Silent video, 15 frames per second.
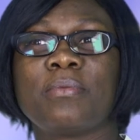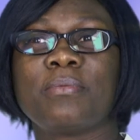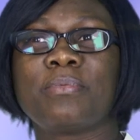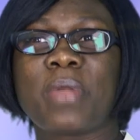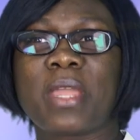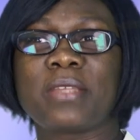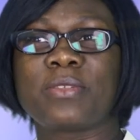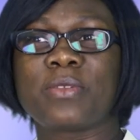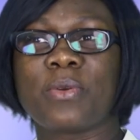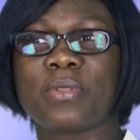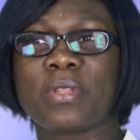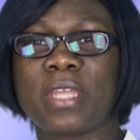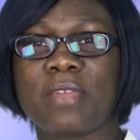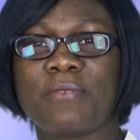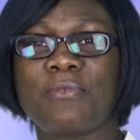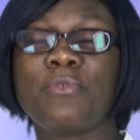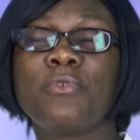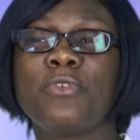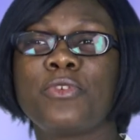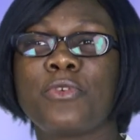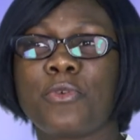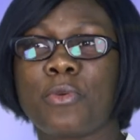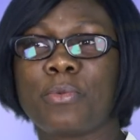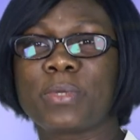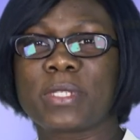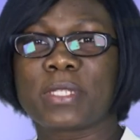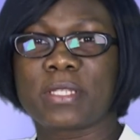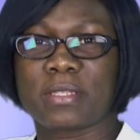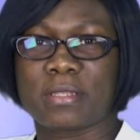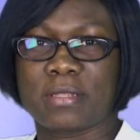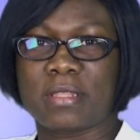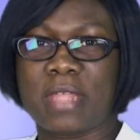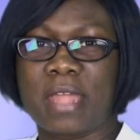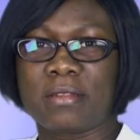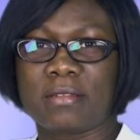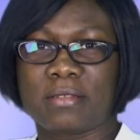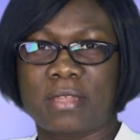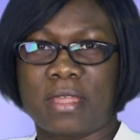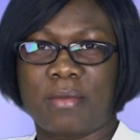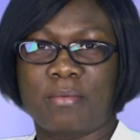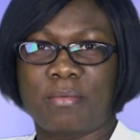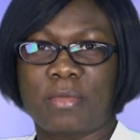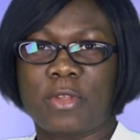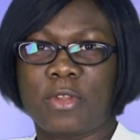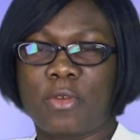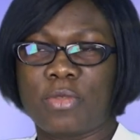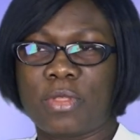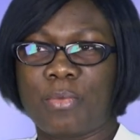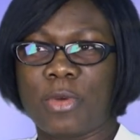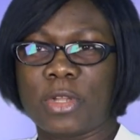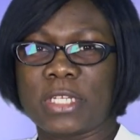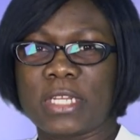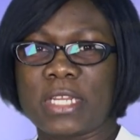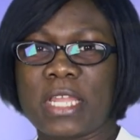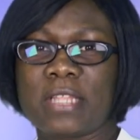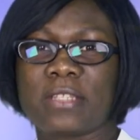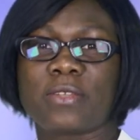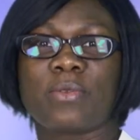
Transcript: based on the food groups that the body needs.